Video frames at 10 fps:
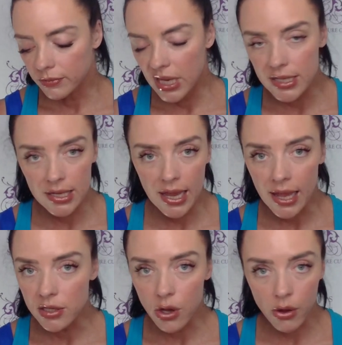Because
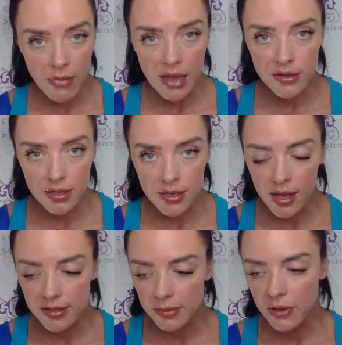again, going back to this
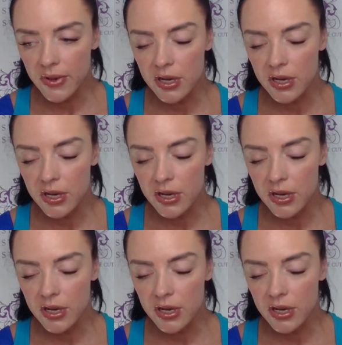concept of,